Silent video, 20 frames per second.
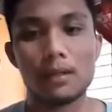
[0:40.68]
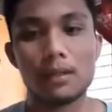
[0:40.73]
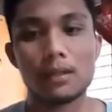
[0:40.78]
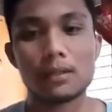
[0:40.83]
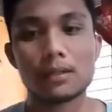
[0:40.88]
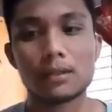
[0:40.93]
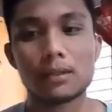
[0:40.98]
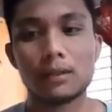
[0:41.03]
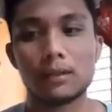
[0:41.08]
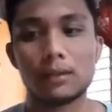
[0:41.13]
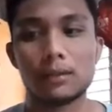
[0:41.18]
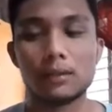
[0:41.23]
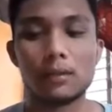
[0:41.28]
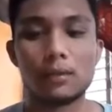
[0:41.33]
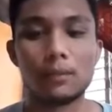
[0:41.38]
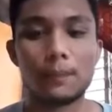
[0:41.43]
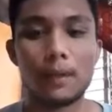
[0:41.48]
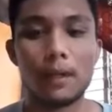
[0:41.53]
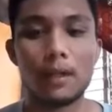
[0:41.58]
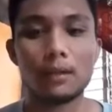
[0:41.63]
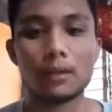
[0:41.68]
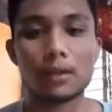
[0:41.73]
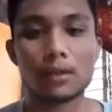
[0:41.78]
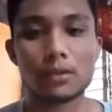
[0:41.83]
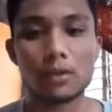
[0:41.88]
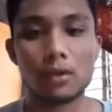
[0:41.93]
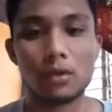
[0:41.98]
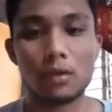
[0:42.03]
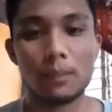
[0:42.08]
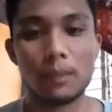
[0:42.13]
So, plant
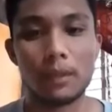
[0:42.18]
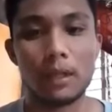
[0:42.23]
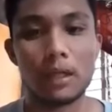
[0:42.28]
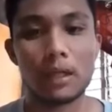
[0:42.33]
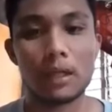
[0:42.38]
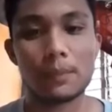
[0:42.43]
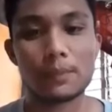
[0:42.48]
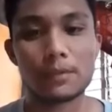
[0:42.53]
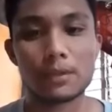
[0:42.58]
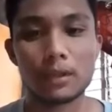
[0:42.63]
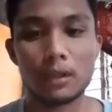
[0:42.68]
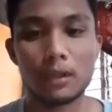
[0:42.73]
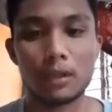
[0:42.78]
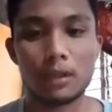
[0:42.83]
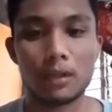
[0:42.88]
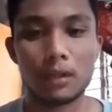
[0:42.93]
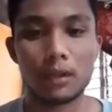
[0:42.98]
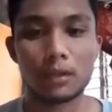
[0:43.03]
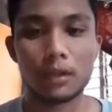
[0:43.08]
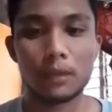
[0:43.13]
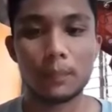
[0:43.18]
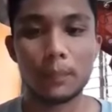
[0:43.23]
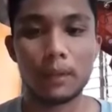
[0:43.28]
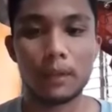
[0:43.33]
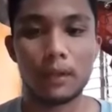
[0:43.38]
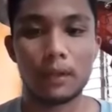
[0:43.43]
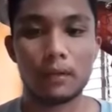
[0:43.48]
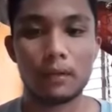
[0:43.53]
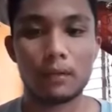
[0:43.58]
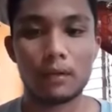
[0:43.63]
taxonomy helps in
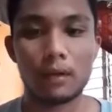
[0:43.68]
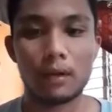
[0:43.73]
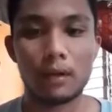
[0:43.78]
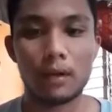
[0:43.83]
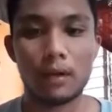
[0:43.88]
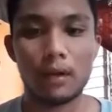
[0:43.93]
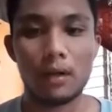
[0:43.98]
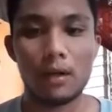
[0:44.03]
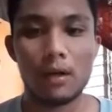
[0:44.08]
determining the